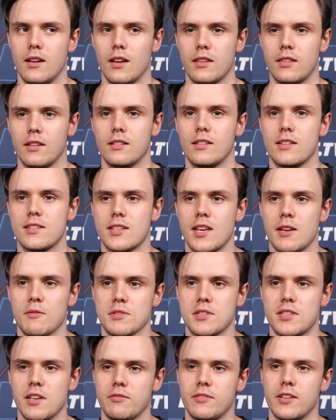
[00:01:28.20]
I think this game
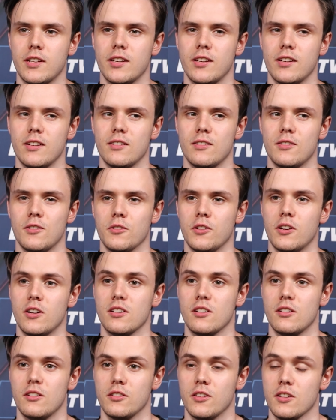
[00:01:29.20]
was definitely on,
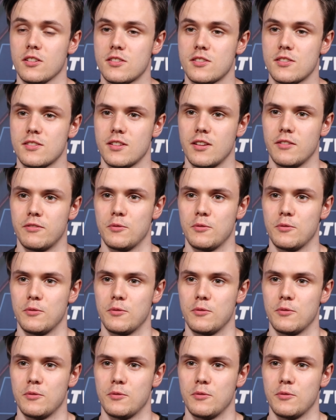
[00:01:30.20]
our, on us.